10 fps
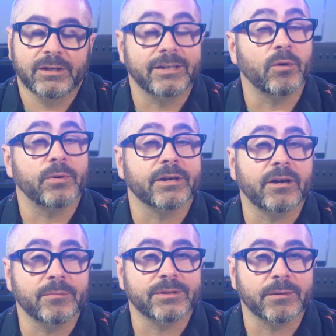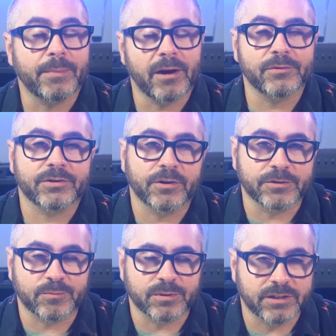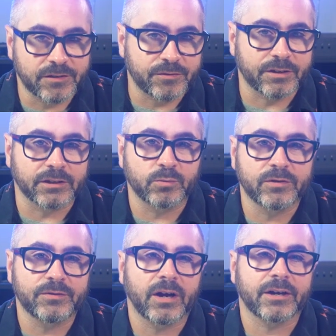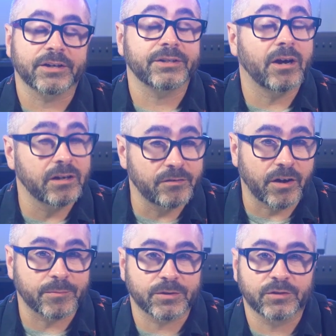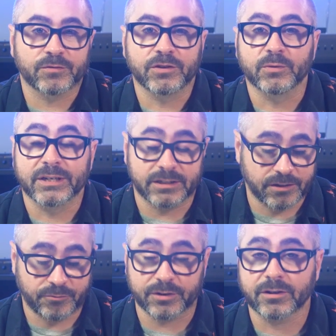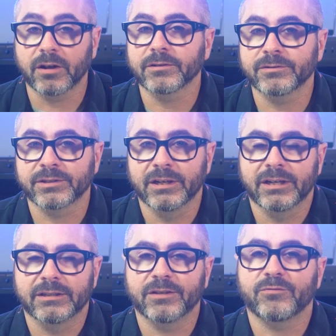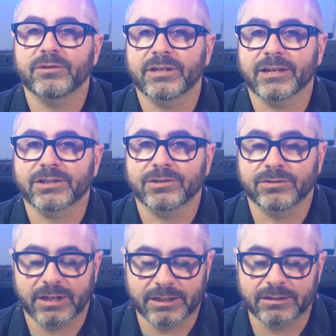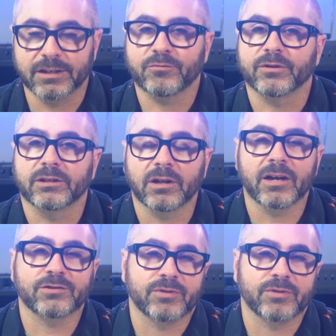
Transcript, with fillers: Now when it comes to powder coat specifically, we've got a ton of options for you in different colors, different textures, and different gloss